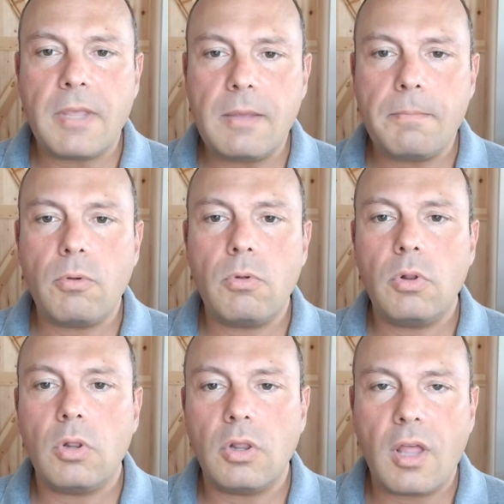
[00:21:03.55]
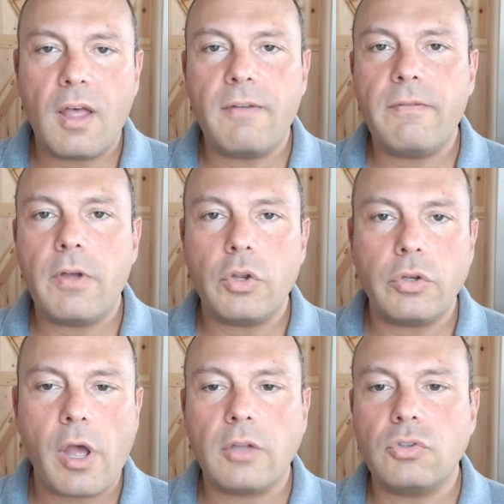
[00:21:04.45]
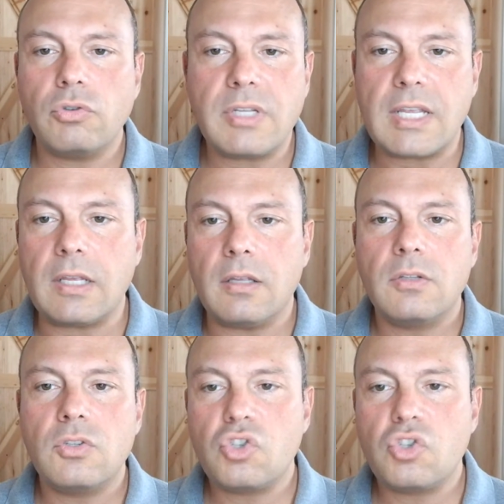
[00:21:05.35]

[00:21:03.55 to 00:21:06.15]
People love Dr. D.